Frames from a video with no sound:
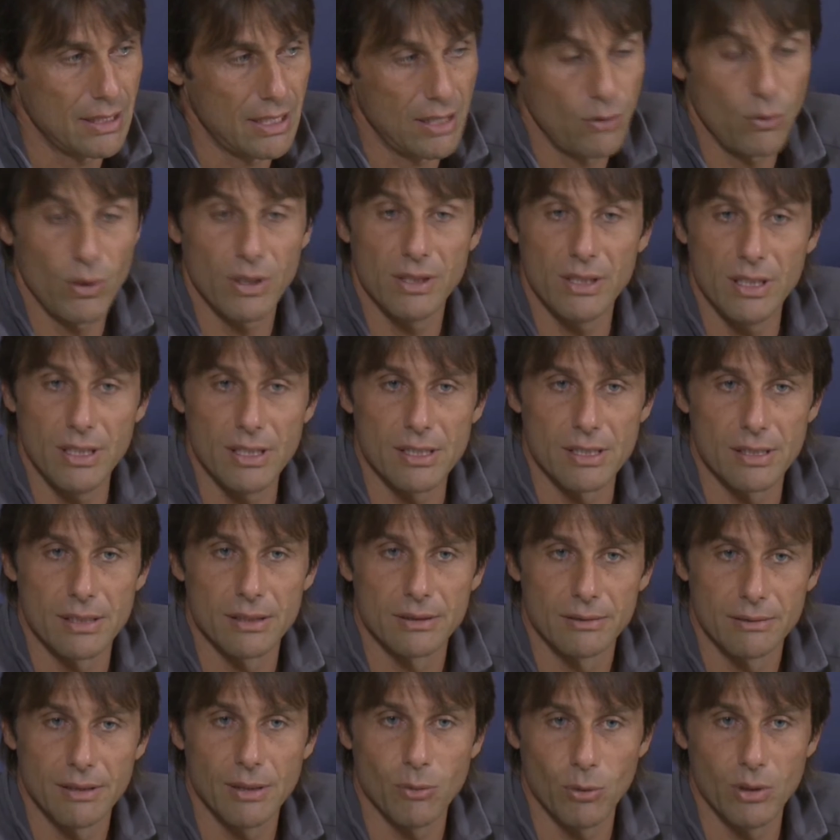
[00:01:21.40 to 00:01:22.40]
I wait this
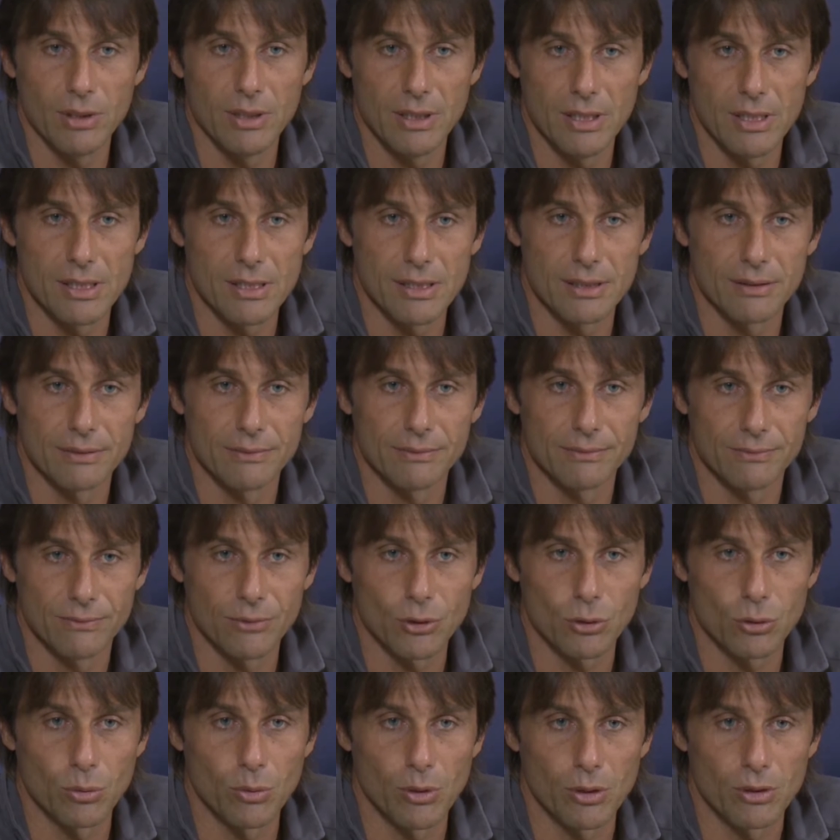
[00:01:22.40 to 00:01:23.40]

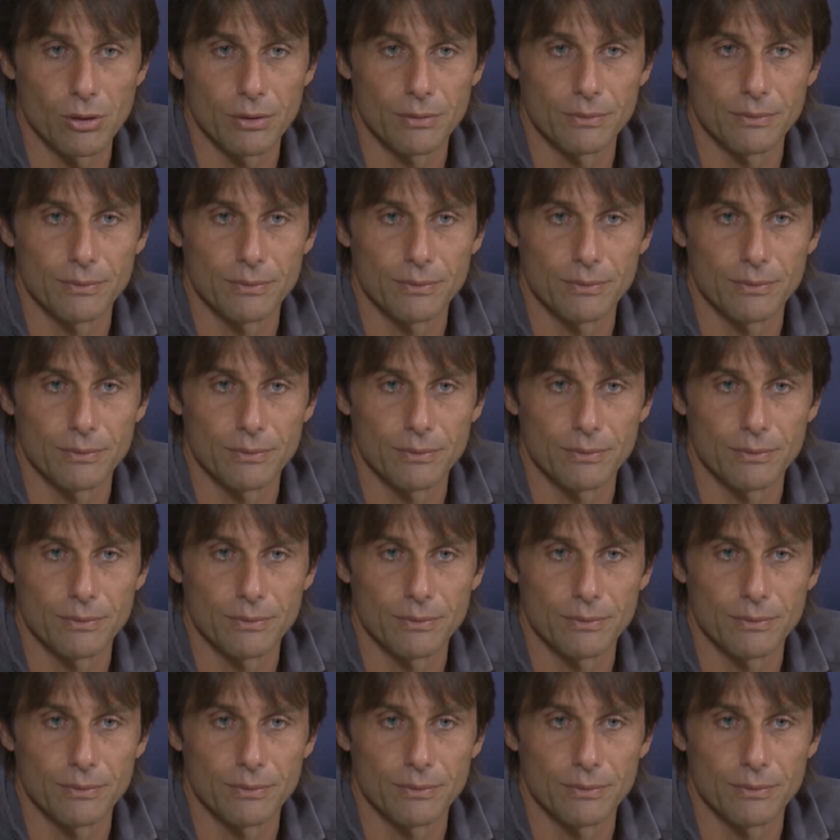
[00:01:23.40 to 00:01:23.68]
for tomorrow.